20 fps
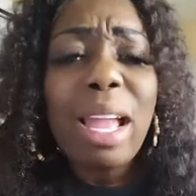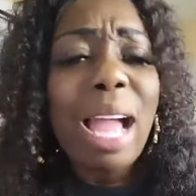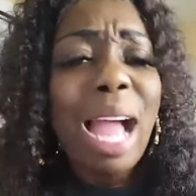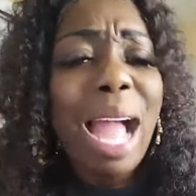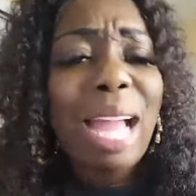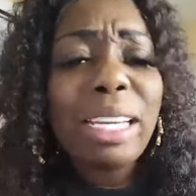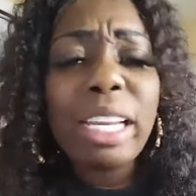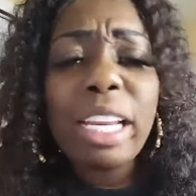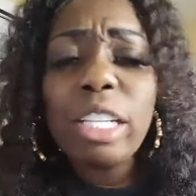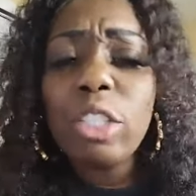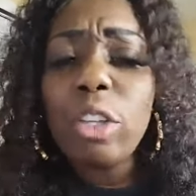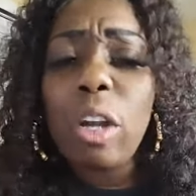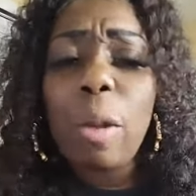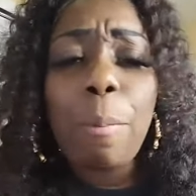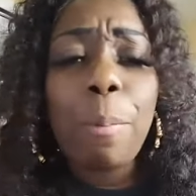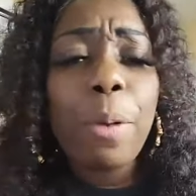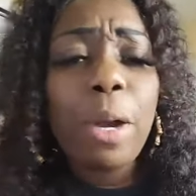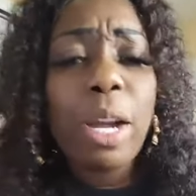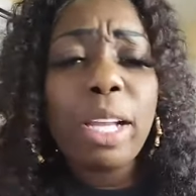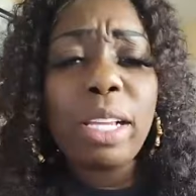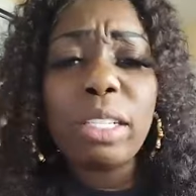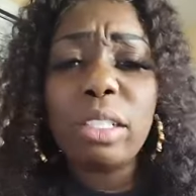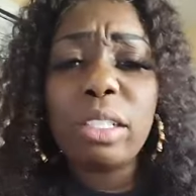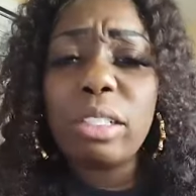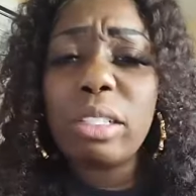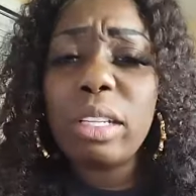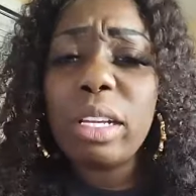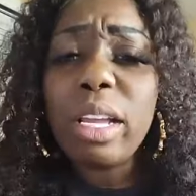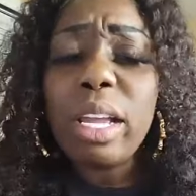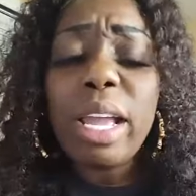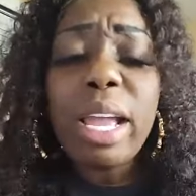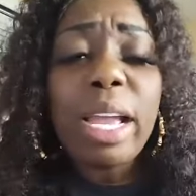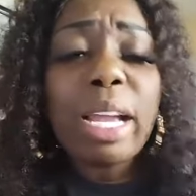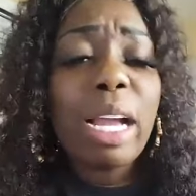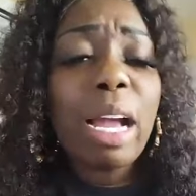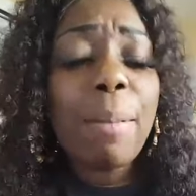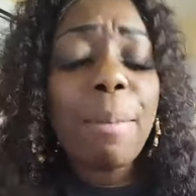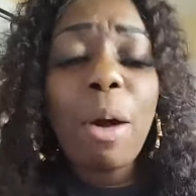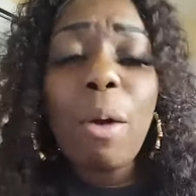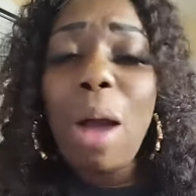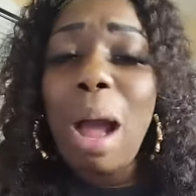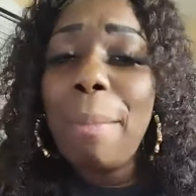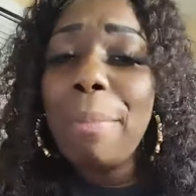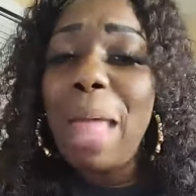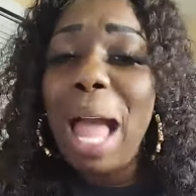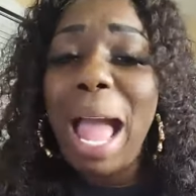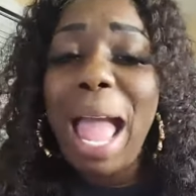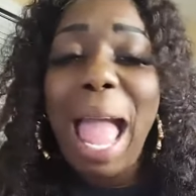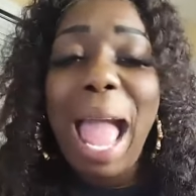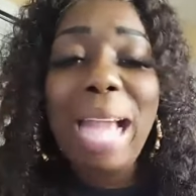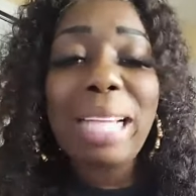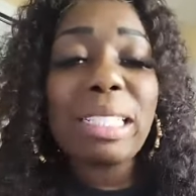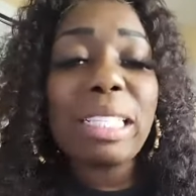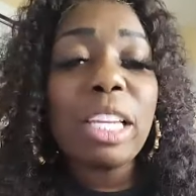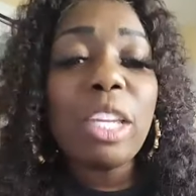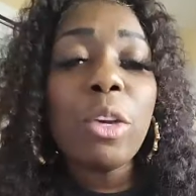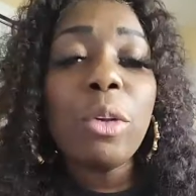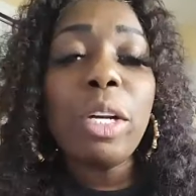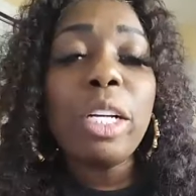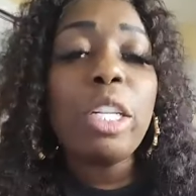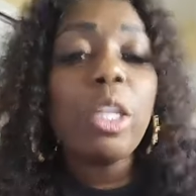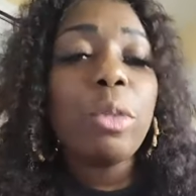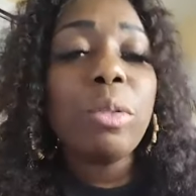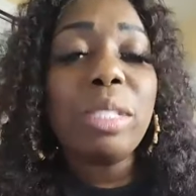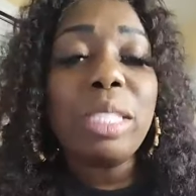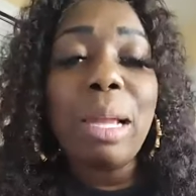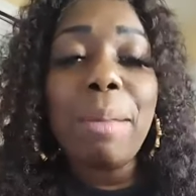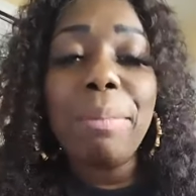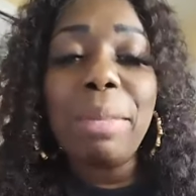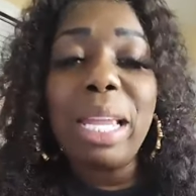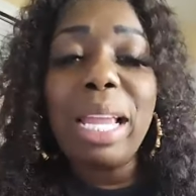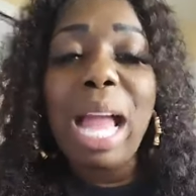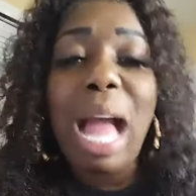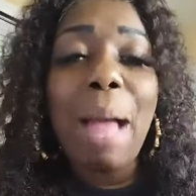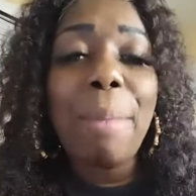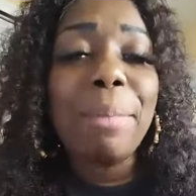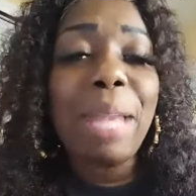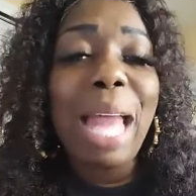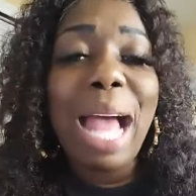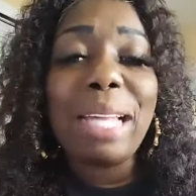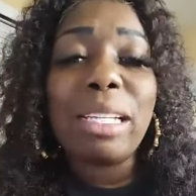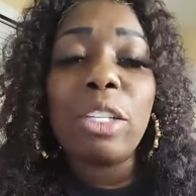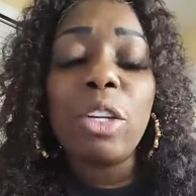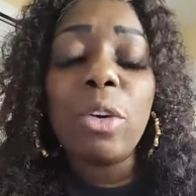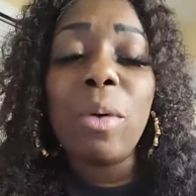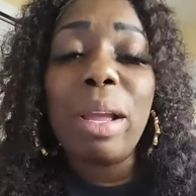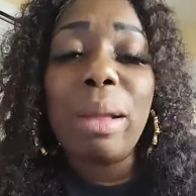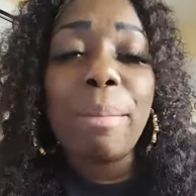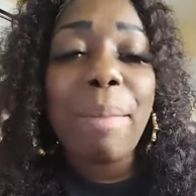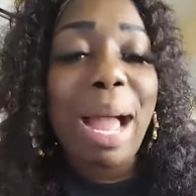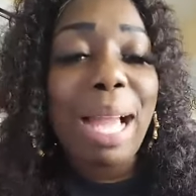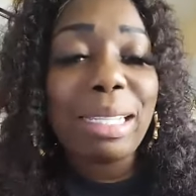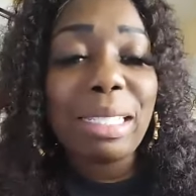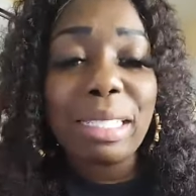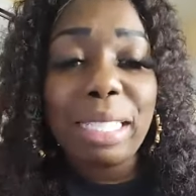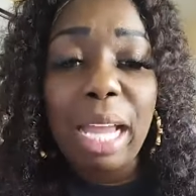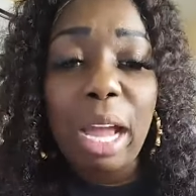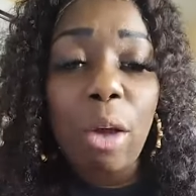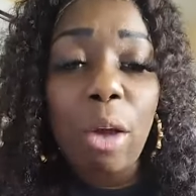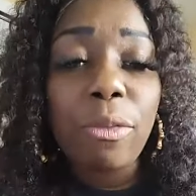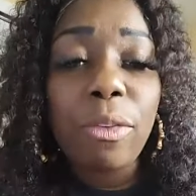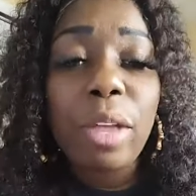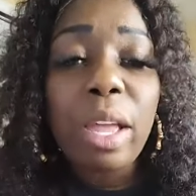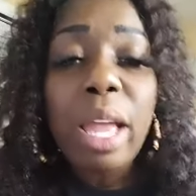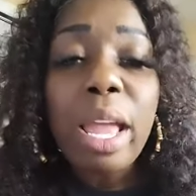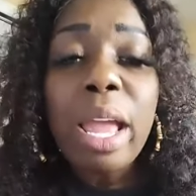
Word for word: I need you to push. Come on, I'm not asking you to do something I'm not doing myself.